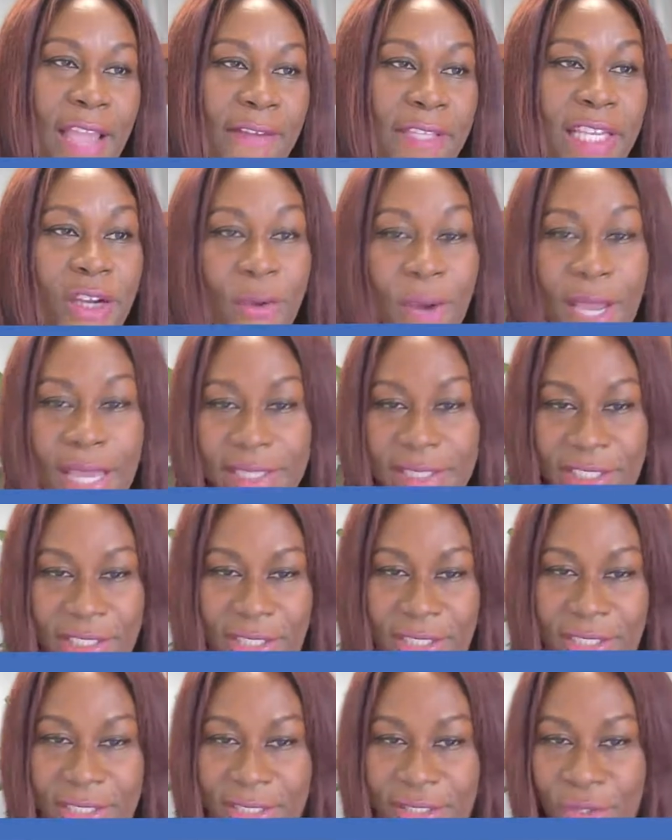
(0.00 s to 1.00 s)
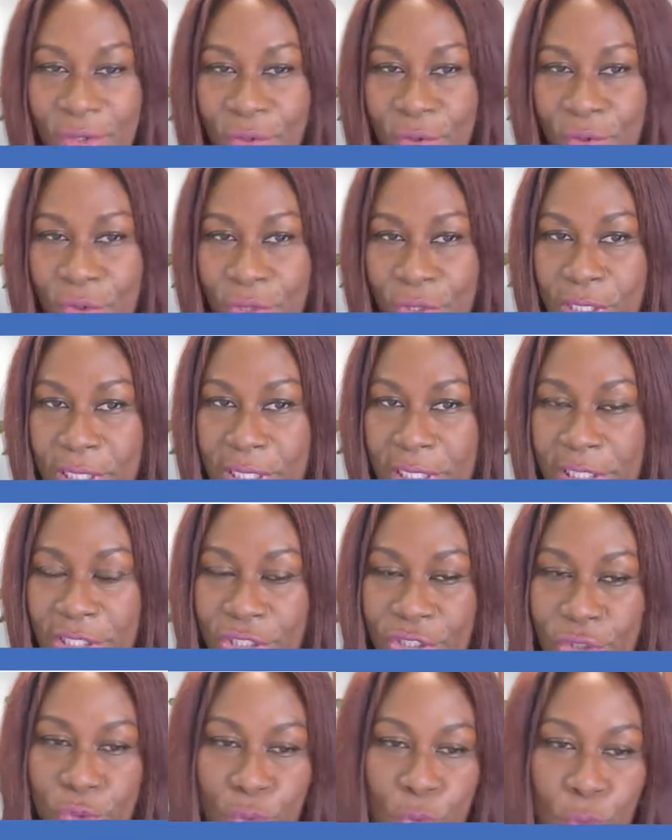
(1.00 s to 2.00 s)
have any questions or
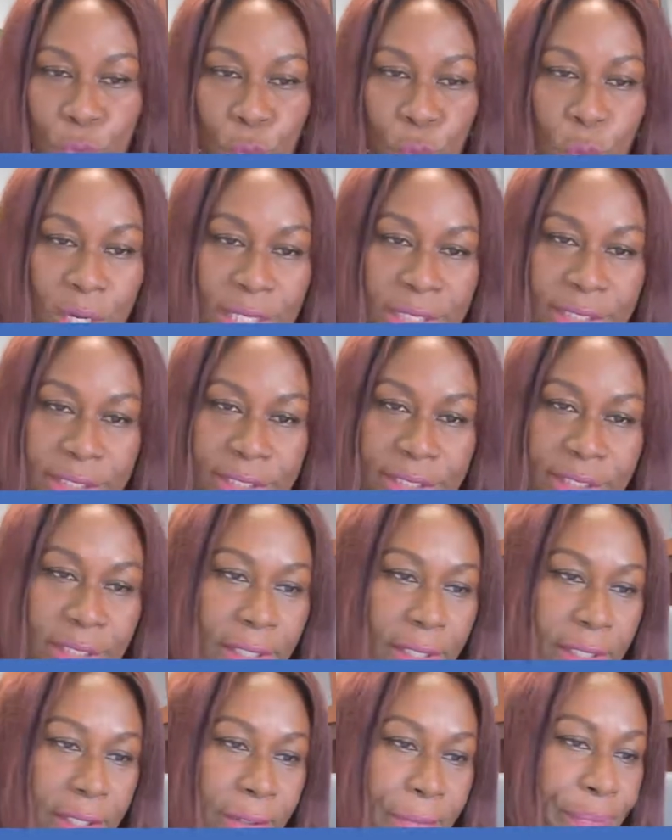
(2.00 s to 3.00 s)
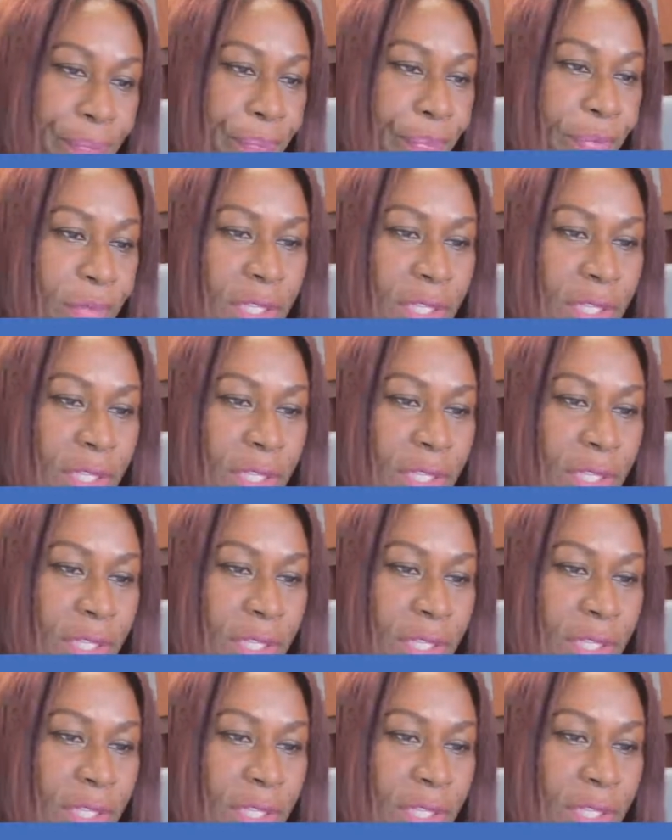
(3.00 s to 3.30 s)
you want to